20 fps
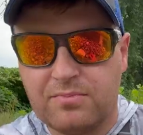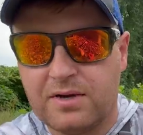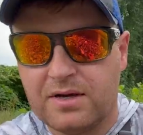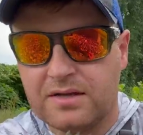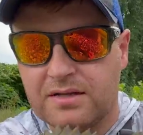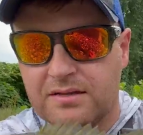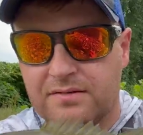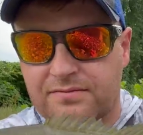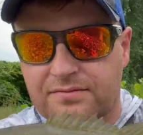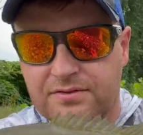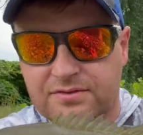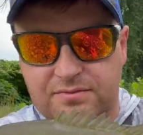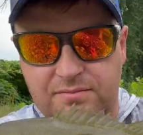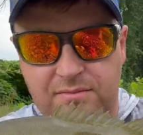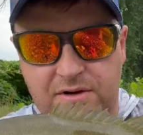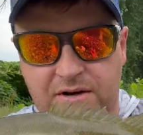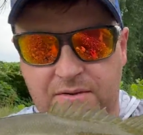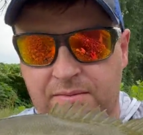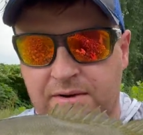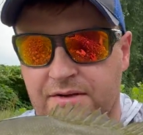bait for
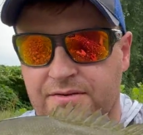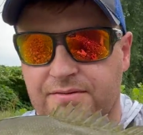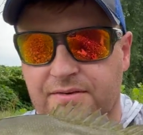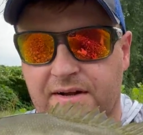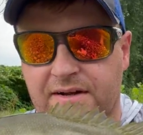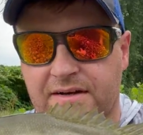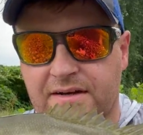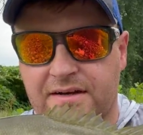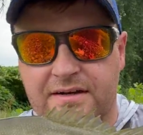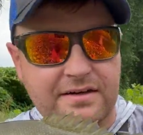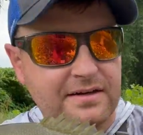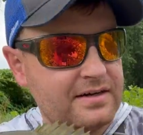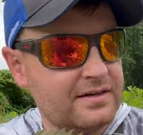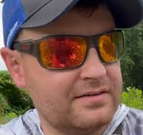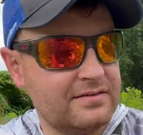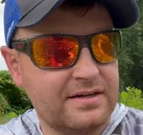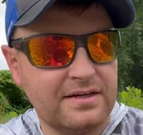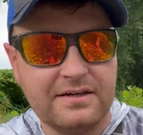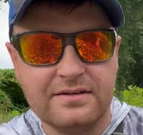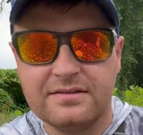smallmouth right now. I
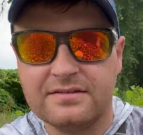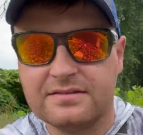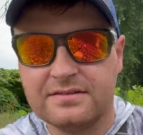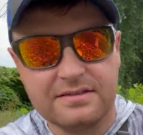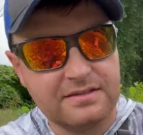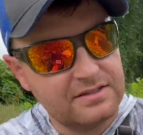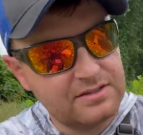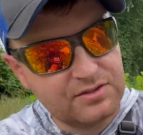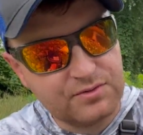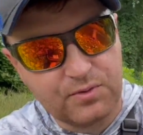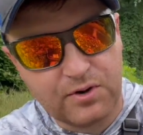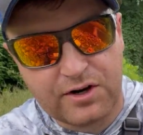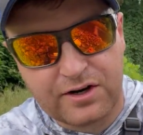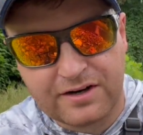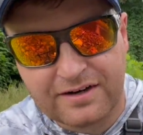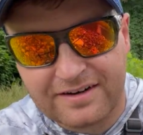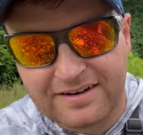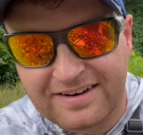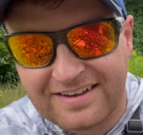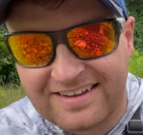don't know. It's
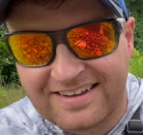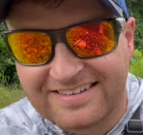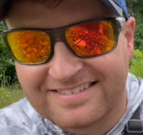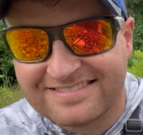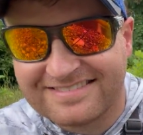working today.